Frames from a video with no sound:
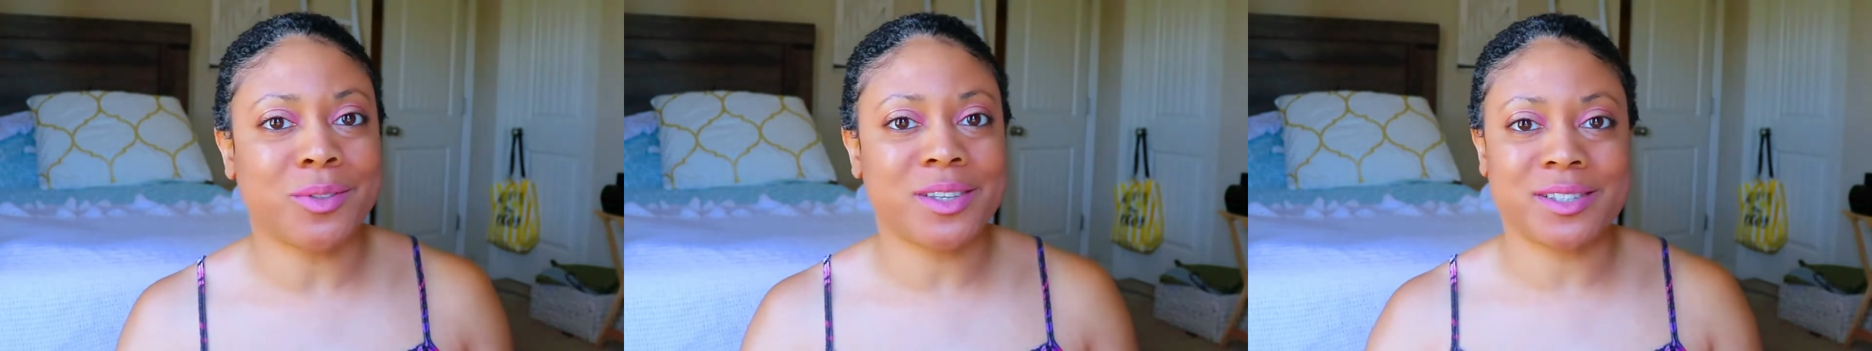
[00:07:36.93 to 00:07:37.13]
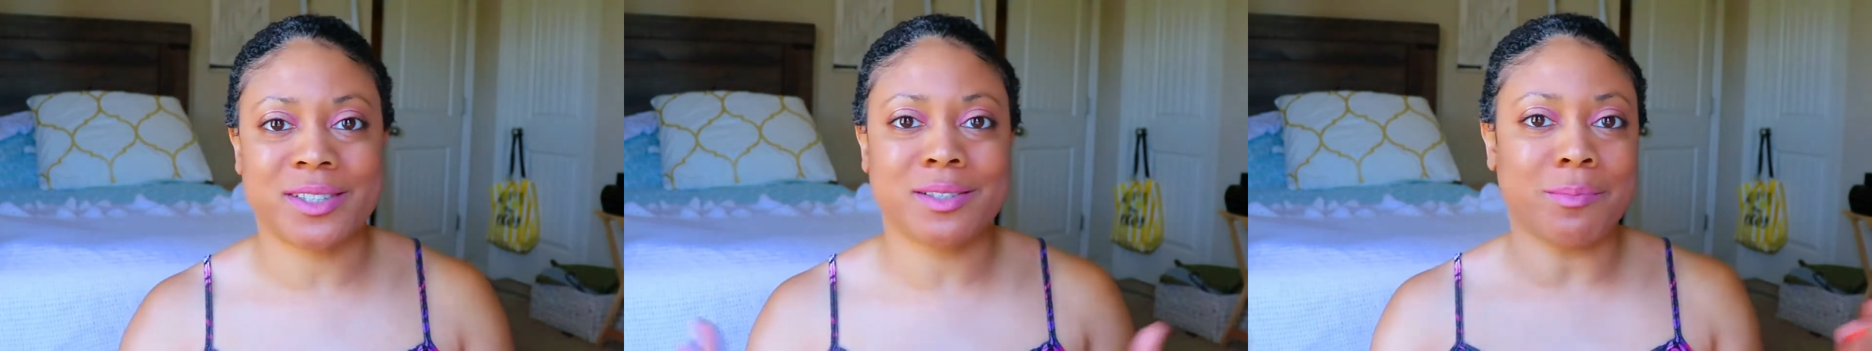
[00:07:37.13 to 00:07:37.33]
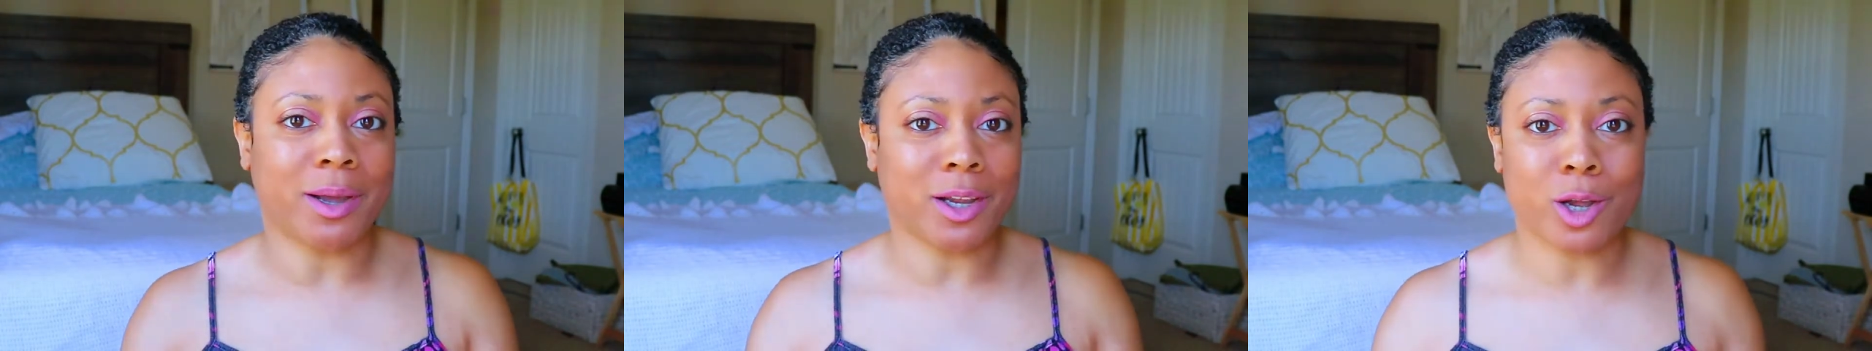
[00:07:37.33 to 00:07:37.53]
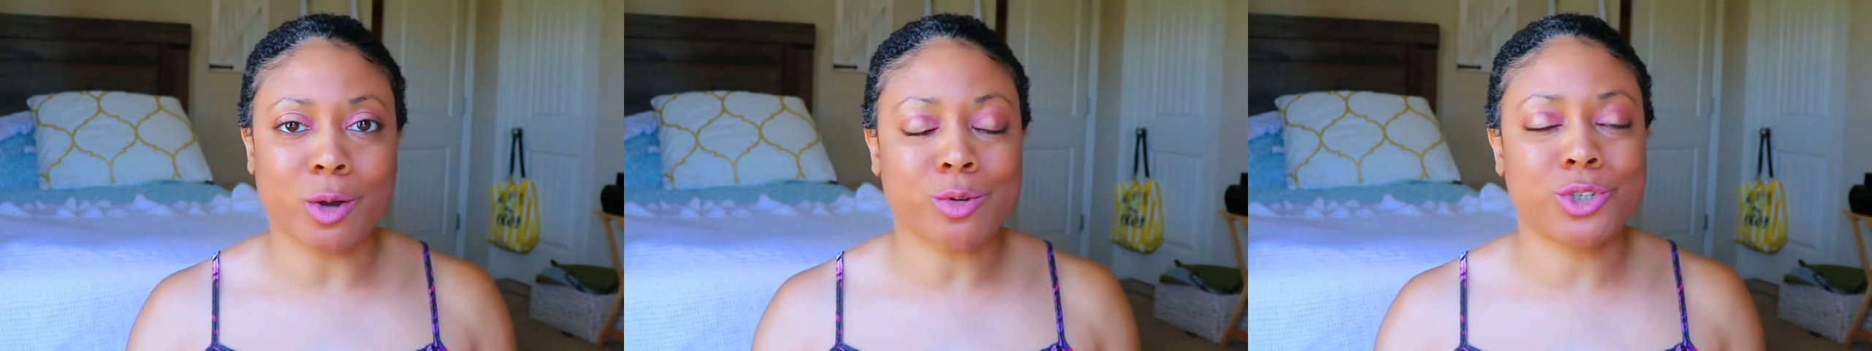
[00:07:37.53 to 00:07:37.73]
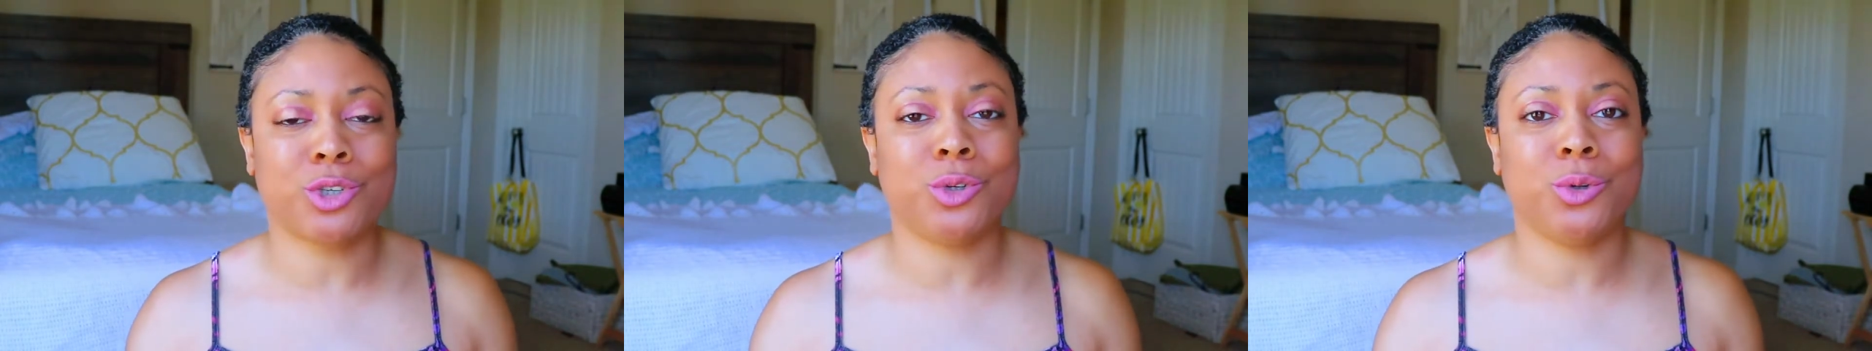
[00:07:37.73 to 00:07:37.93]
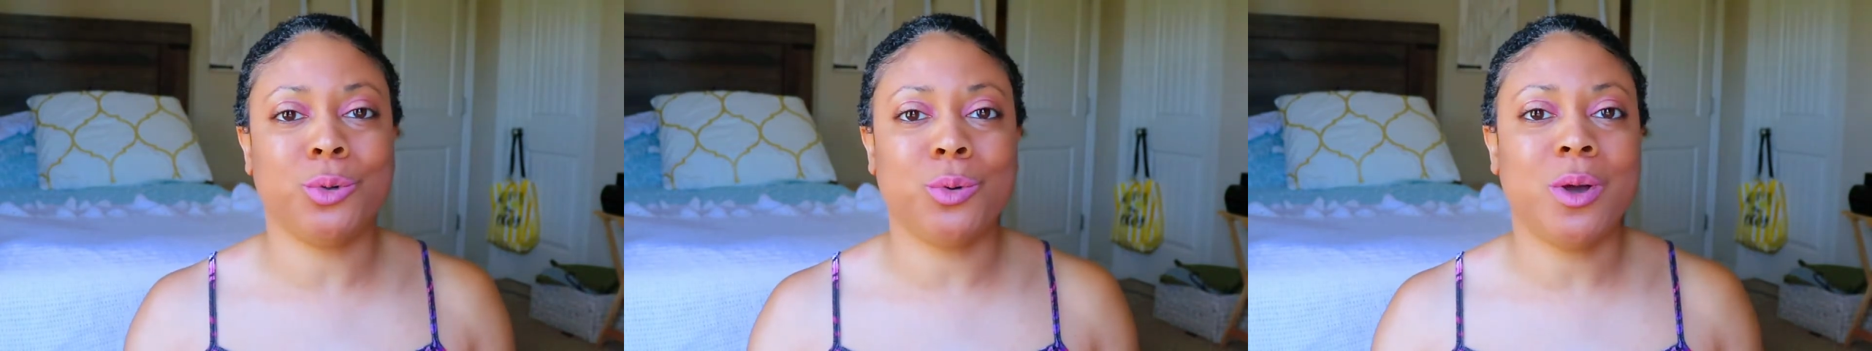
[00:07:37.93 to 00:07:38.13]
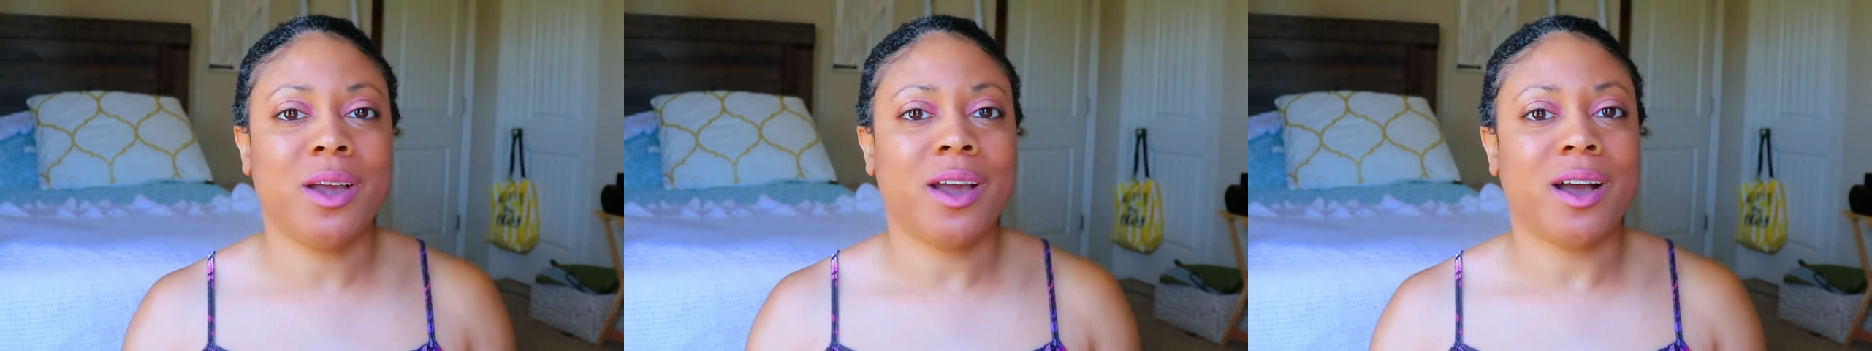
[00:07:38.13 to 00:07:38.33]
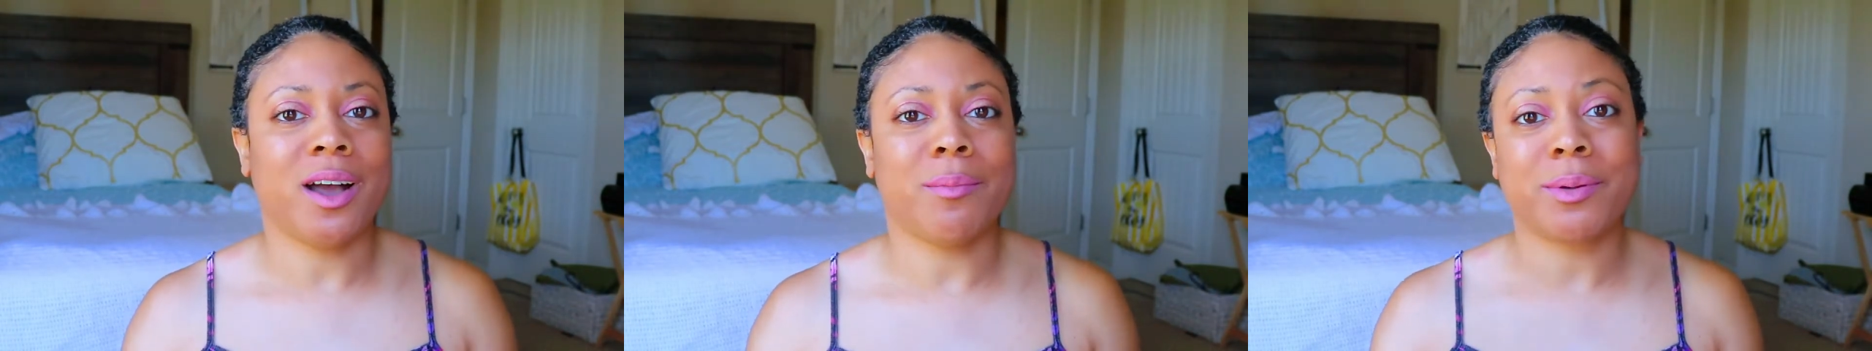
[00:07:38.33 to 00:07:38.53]
This is my go-to
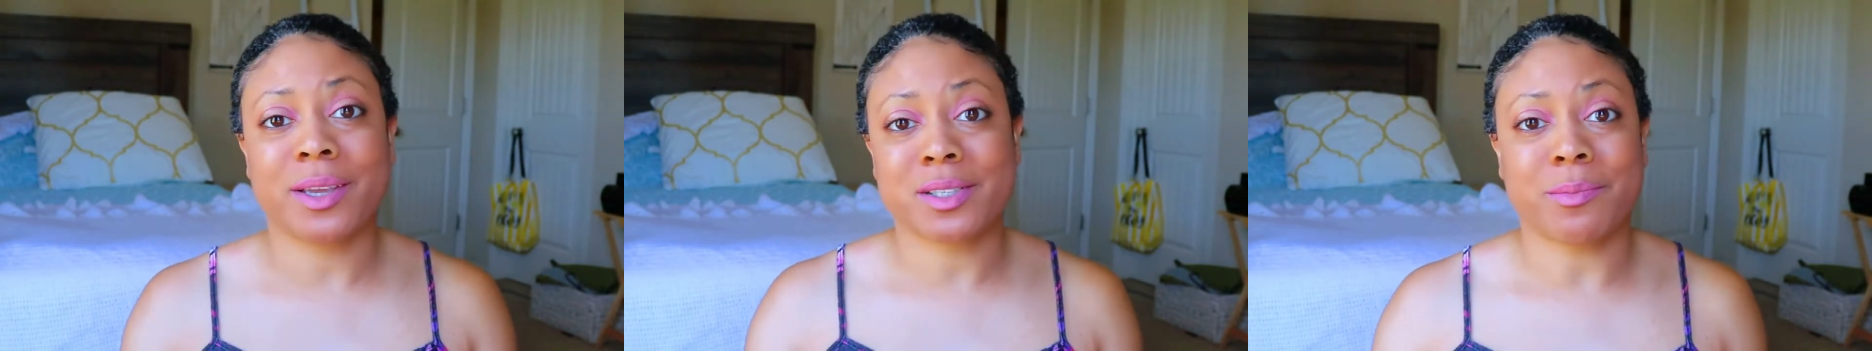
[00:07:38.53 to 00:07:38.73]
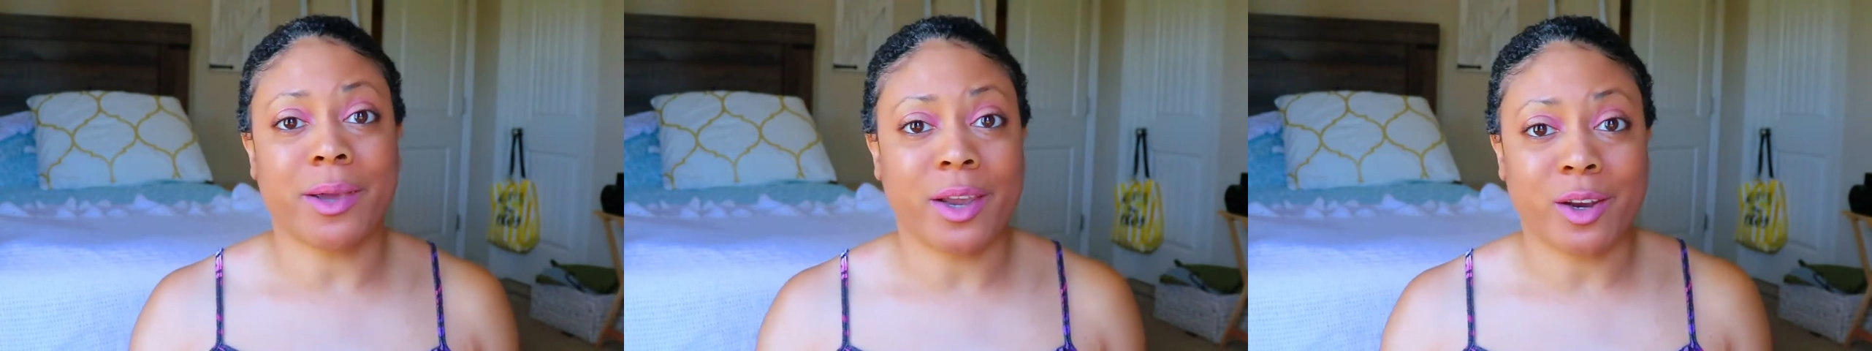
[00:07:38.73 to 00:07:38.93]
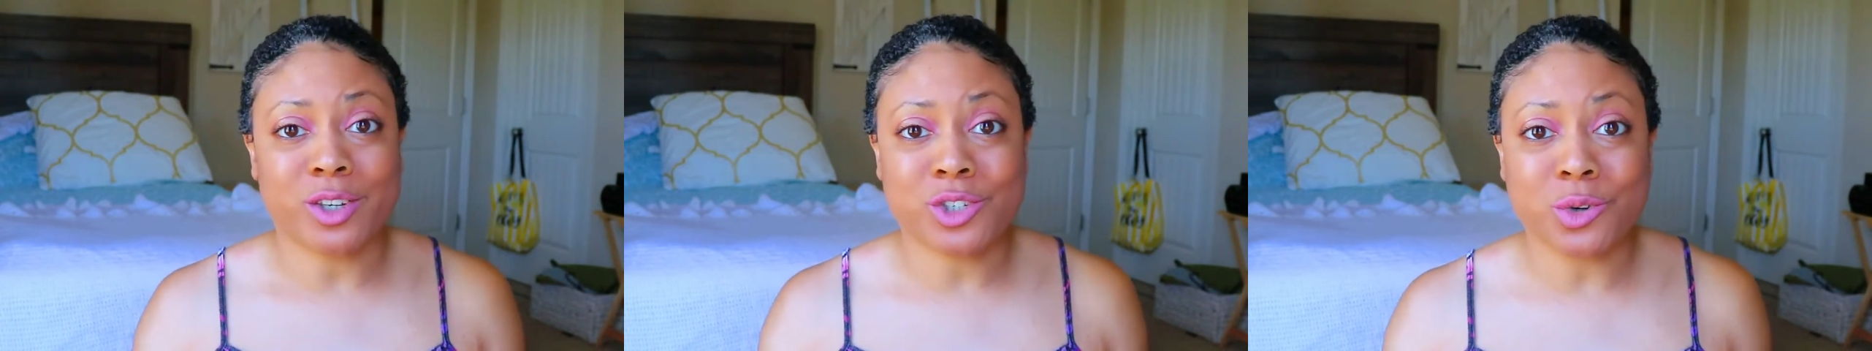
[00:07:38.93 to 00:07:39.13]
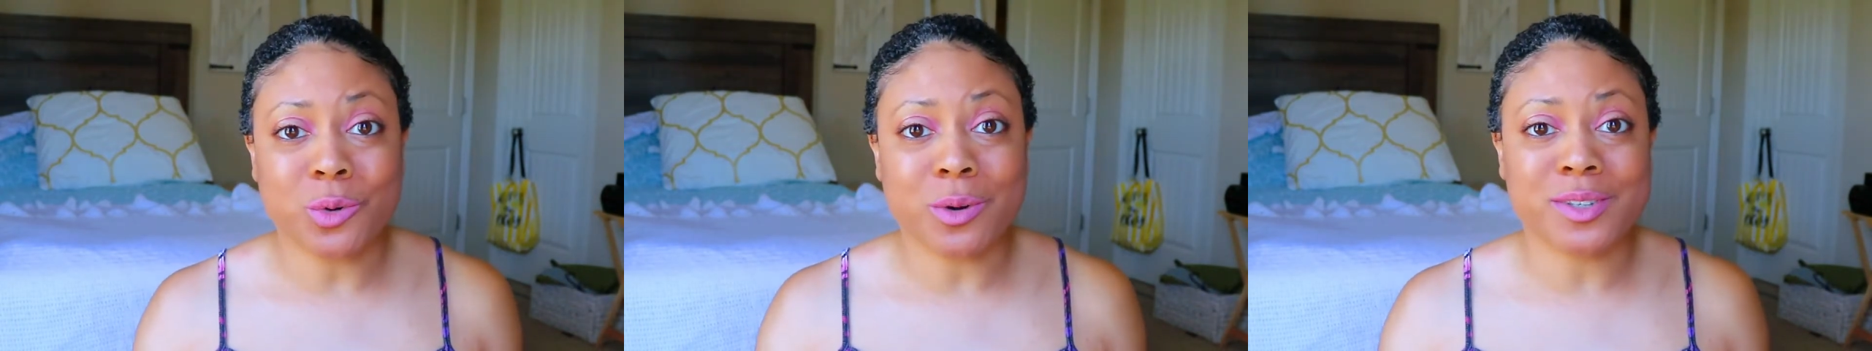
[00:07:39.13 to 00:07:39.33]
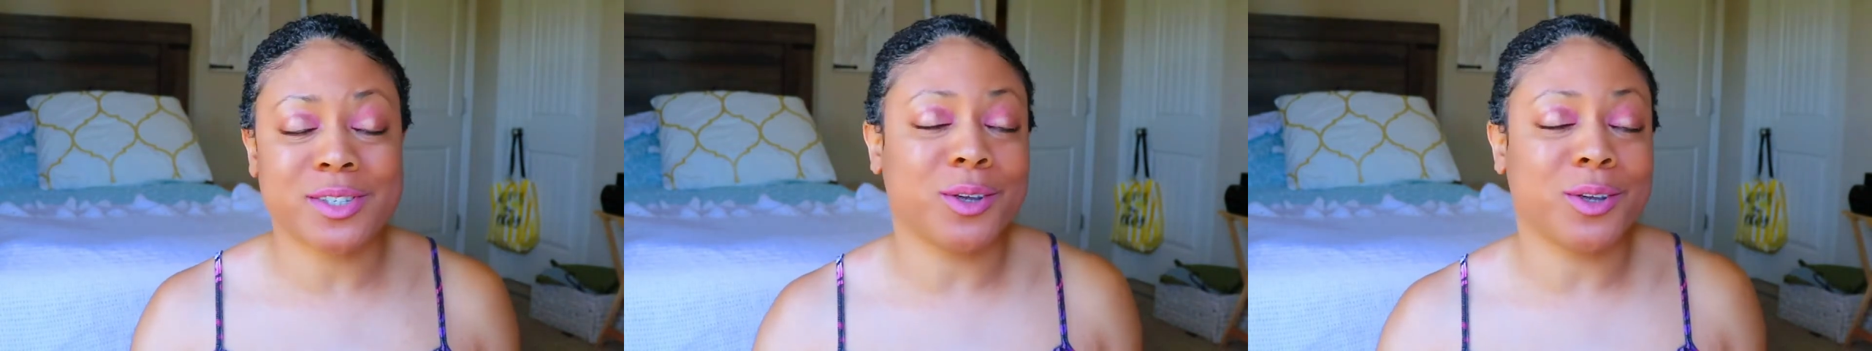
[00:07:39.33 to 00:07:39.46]
uh, because my hair is short.